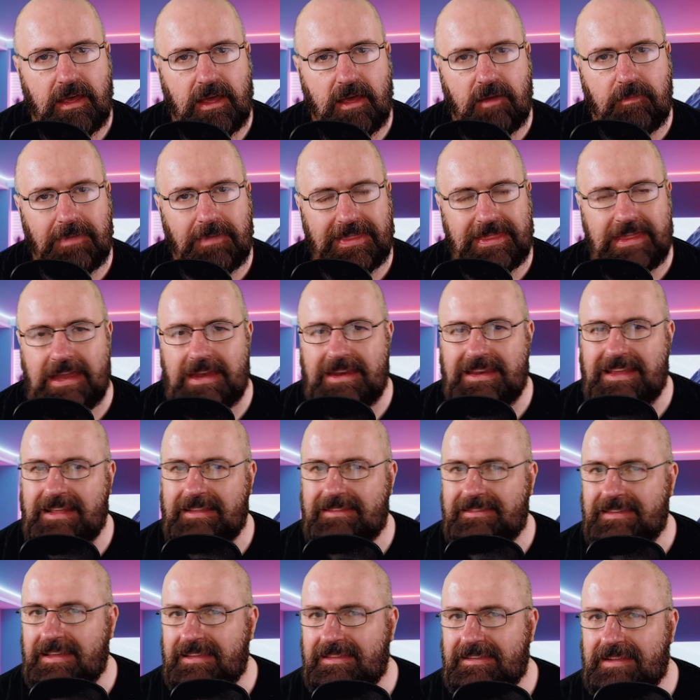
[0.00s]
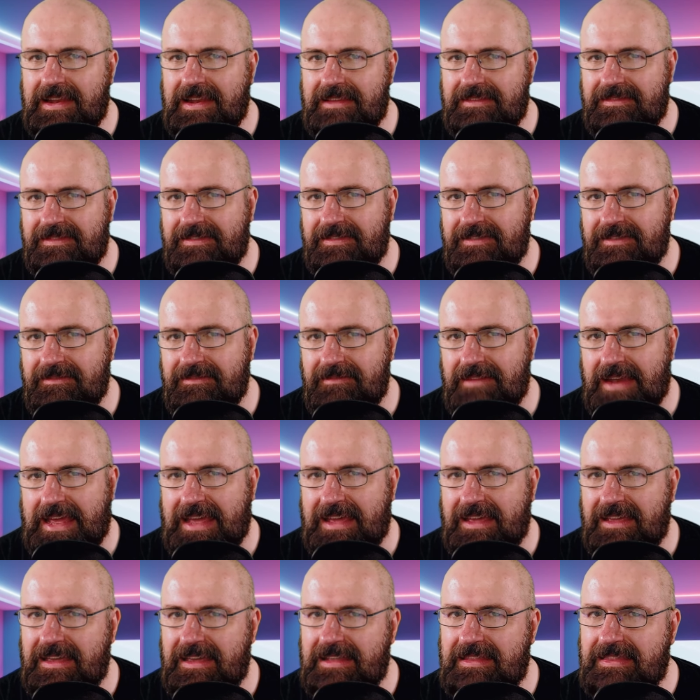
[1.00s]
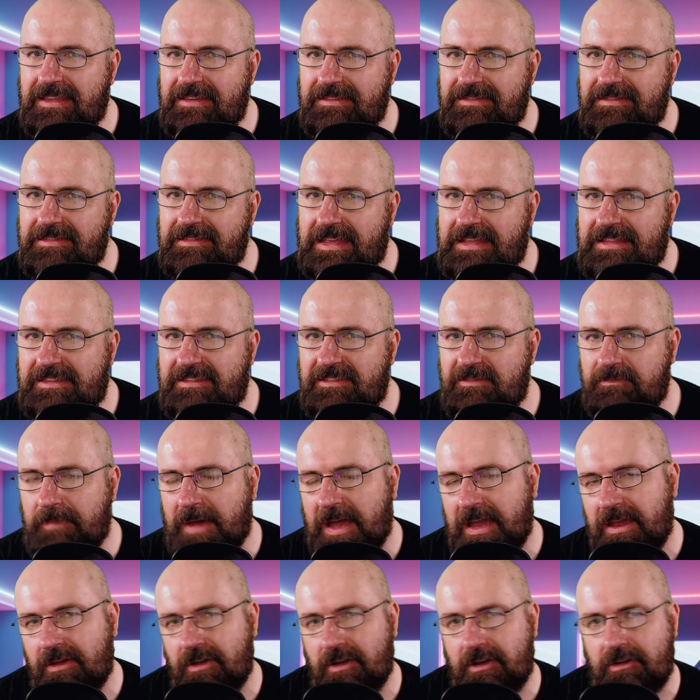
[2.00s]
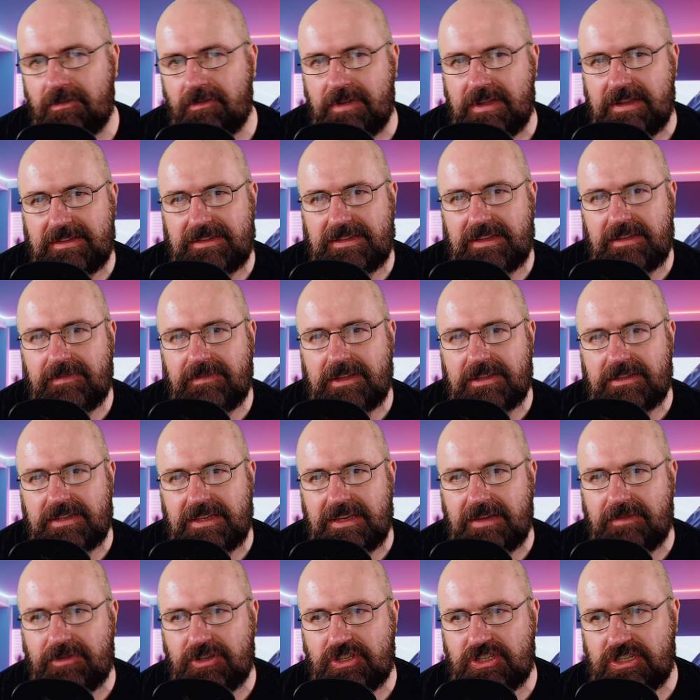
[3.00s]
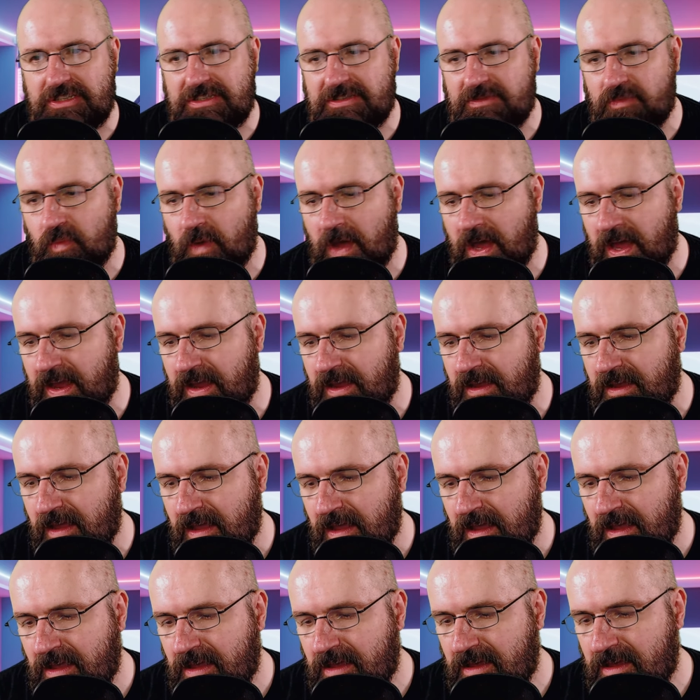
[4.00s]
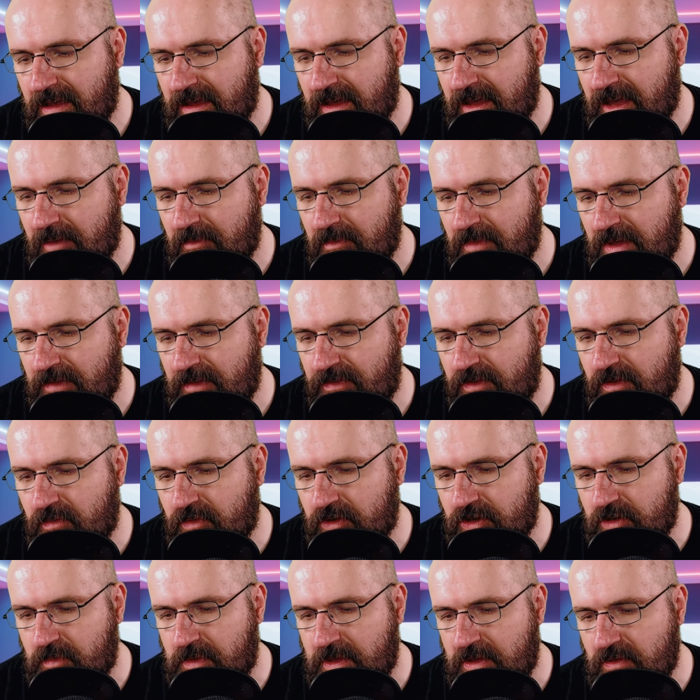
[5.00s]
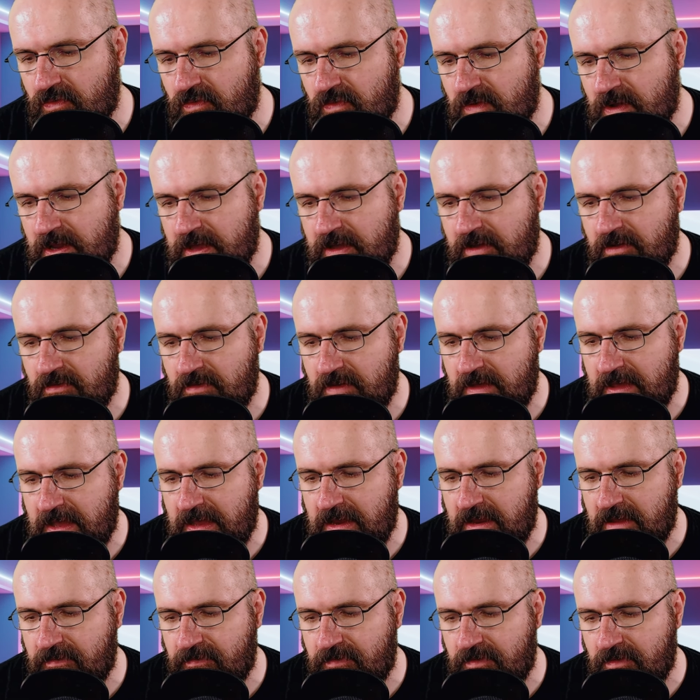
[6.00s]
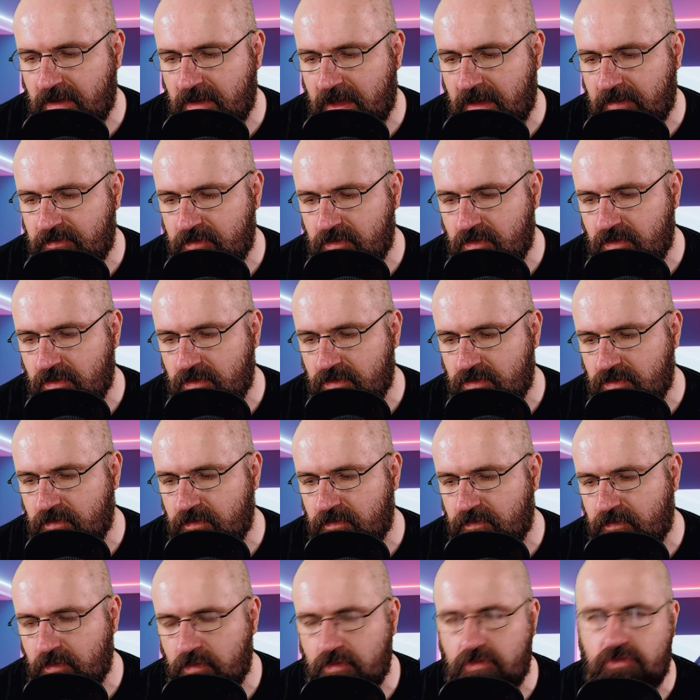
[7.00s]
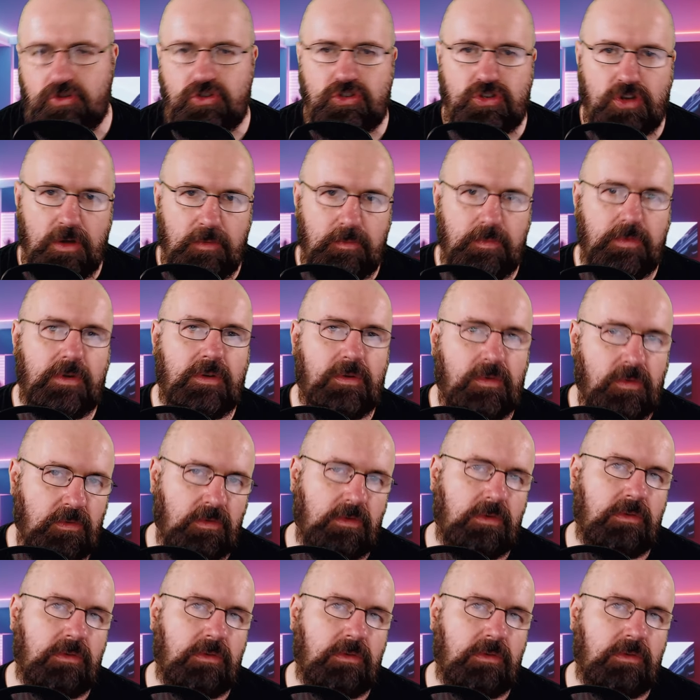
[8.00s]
Uh, but then it's it's less like it doesn't inspire creativity, which is why um, if you want to be really creative, you have to go to Photoshop